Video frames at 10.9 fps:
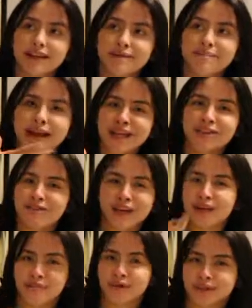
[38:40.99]
made the
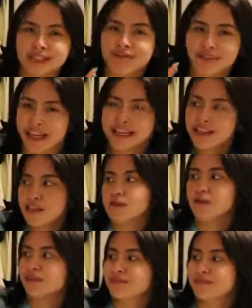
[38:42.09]
fucking Puerto Rican flag illegal.